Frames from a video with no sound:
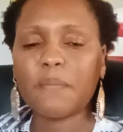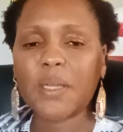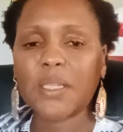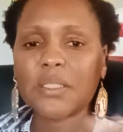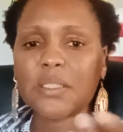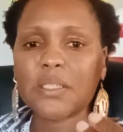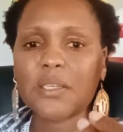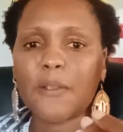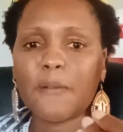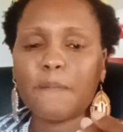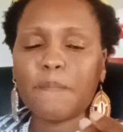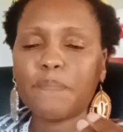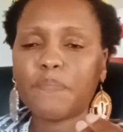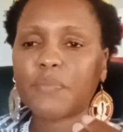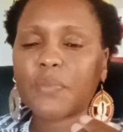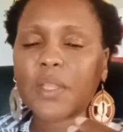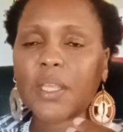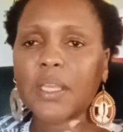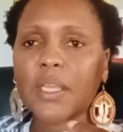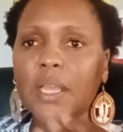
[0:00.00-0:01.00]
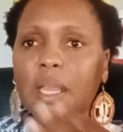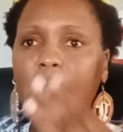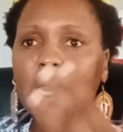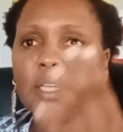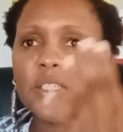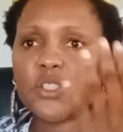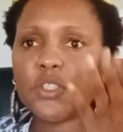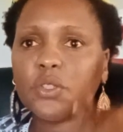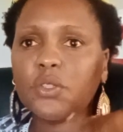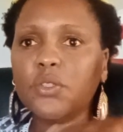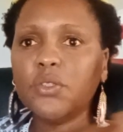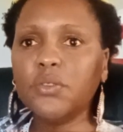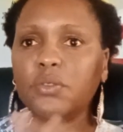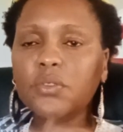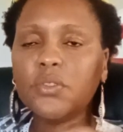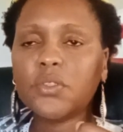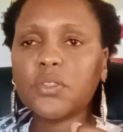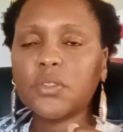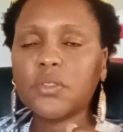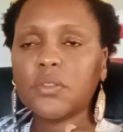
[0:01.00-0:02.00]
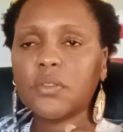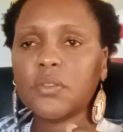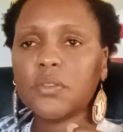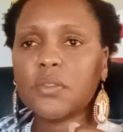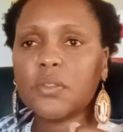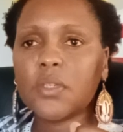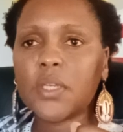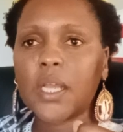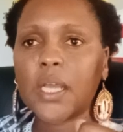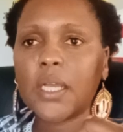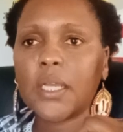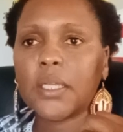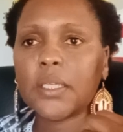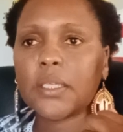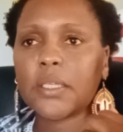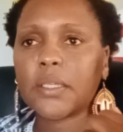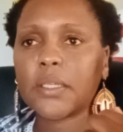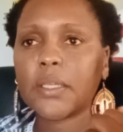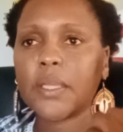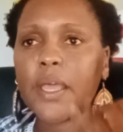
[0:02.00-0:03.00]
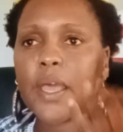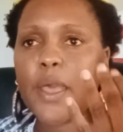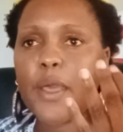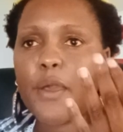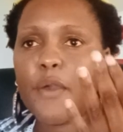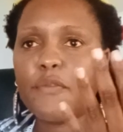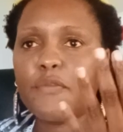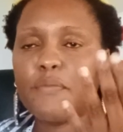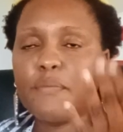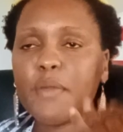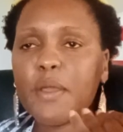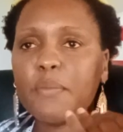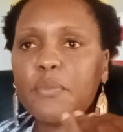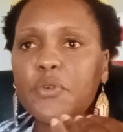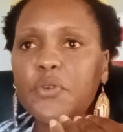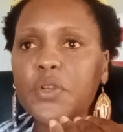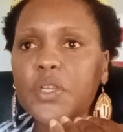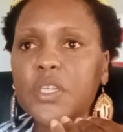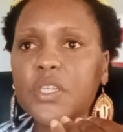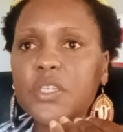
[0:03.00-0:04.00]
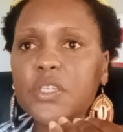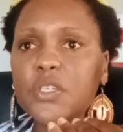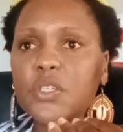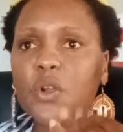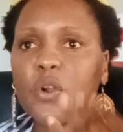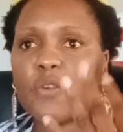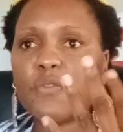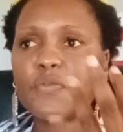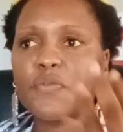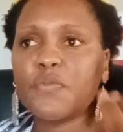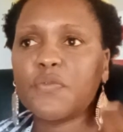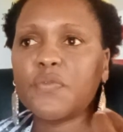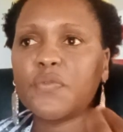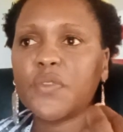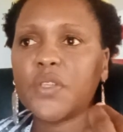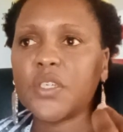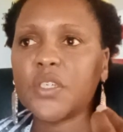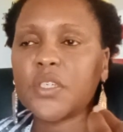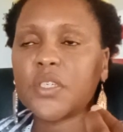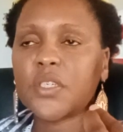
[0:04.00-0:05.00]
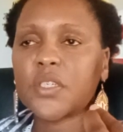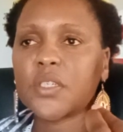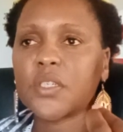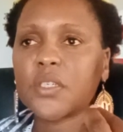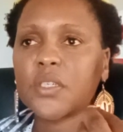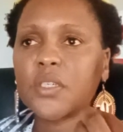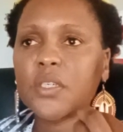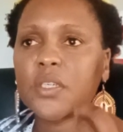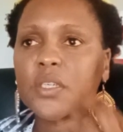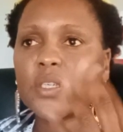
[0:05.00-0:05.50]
But I don't like have memories of this